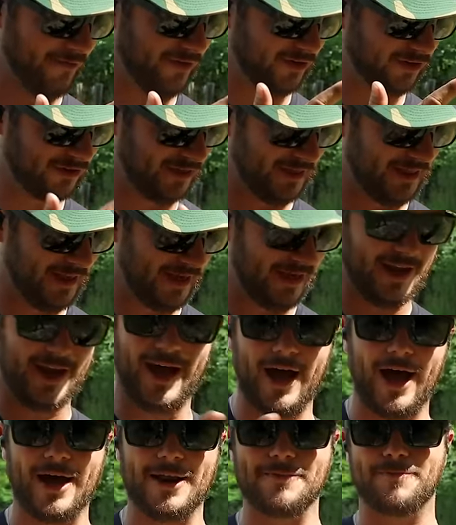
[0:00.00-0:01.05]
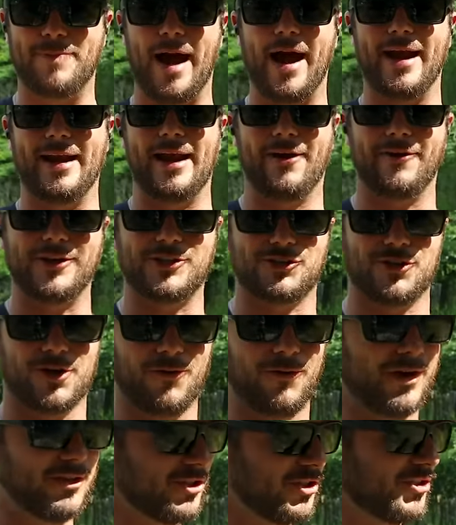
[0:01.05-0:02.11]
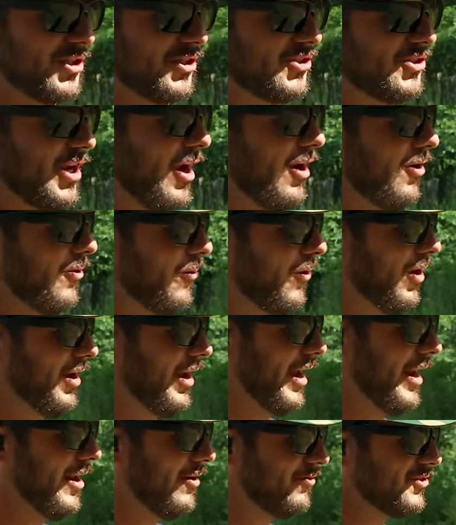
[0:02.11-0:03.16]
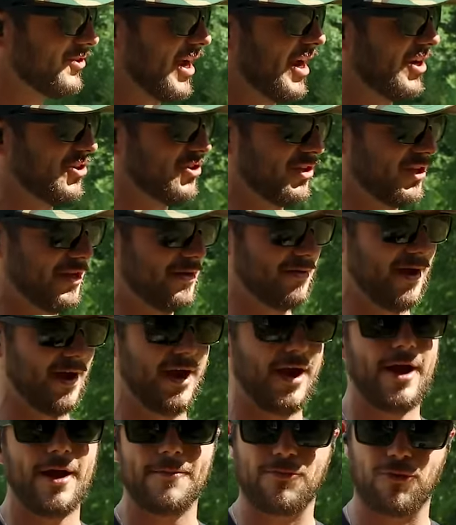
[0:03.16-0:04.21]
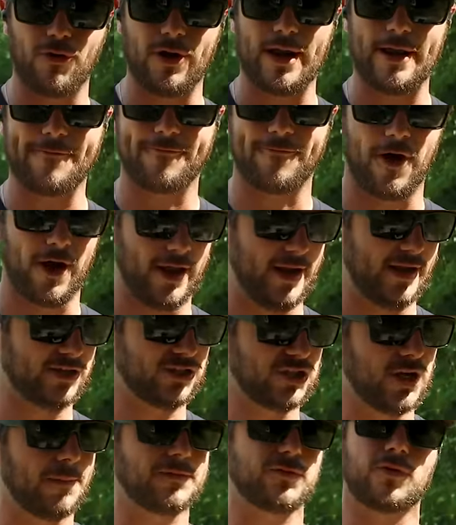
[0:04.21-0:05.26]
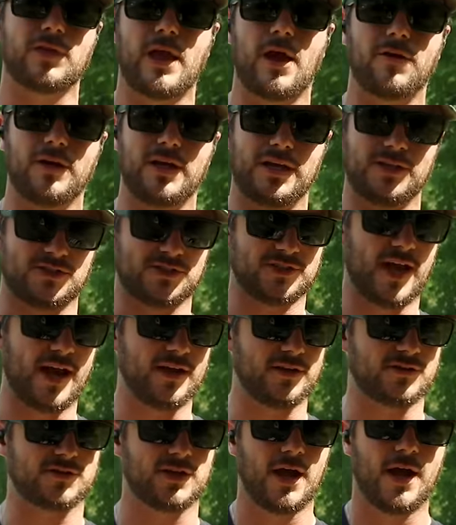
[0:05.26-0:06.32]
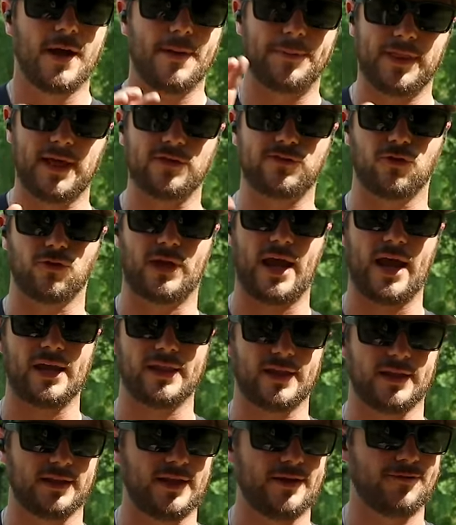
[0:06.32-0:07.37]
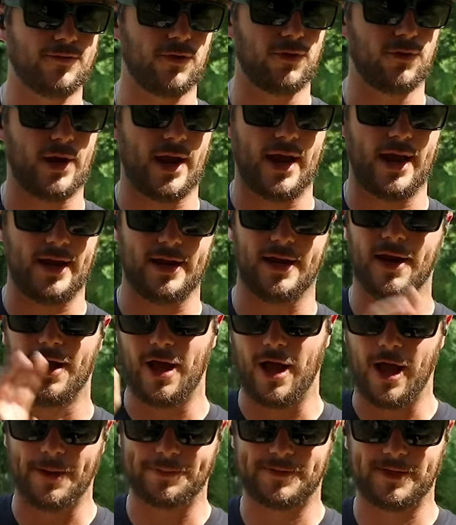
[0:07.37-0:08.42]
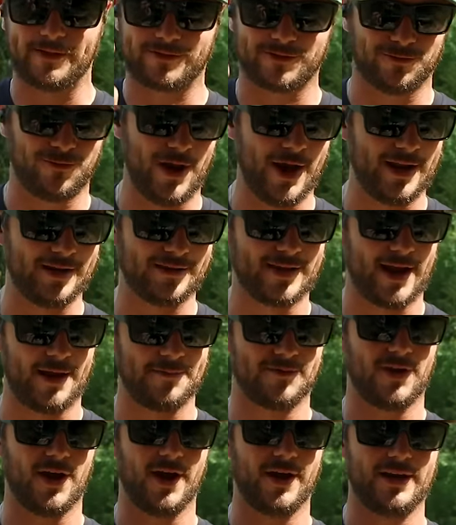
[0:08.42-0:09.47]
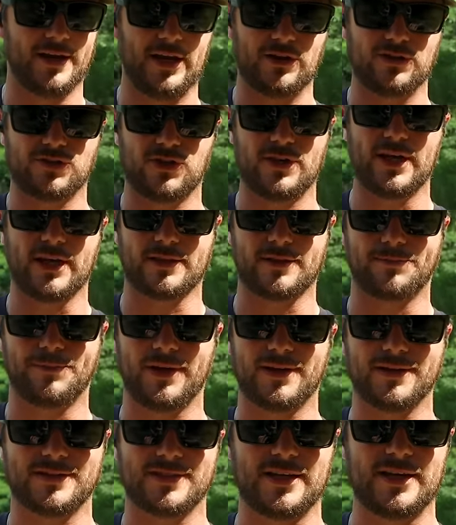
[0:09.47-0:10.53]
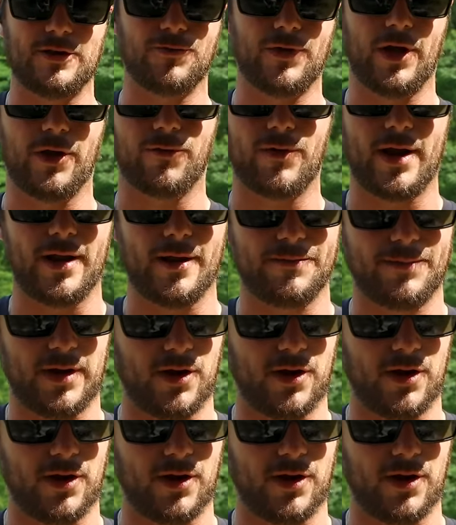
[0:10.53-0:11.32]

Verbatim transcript: obviously the unbinary trigger one, just a standard one, and it was actually pretty fun. It ships without any sights, but that's okay. They leave you a optics ready type gun here. So you got the Picatinny rail right up